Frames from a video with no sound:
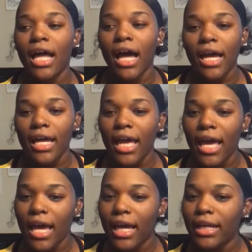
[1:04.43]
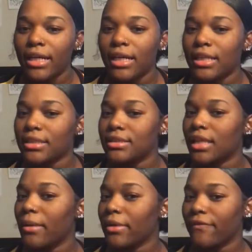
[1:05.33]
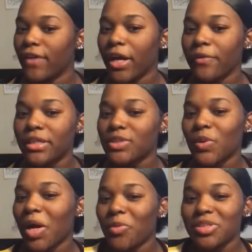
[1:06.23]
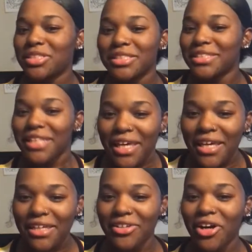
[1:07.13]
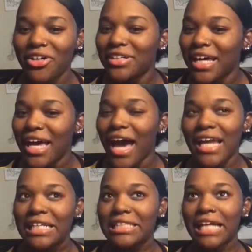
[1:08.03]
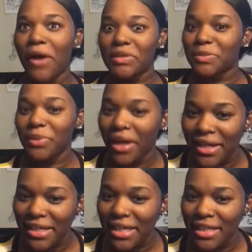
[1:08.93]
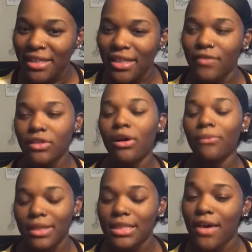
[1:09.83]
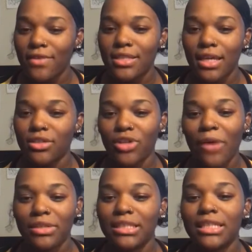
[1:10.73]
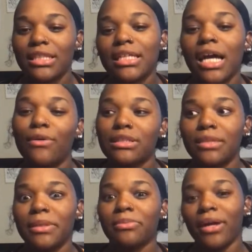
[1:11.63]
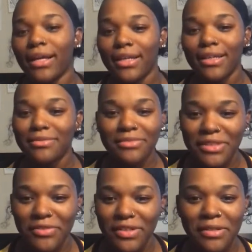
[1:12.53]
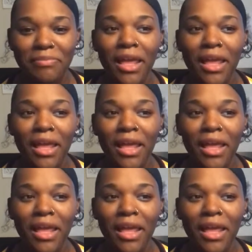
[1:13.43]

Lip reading: I had a stomach virus or I was just sick. I didn't think I was pregnant, even though I was having sex. I really didn't think I was going to be pregnant, whatever.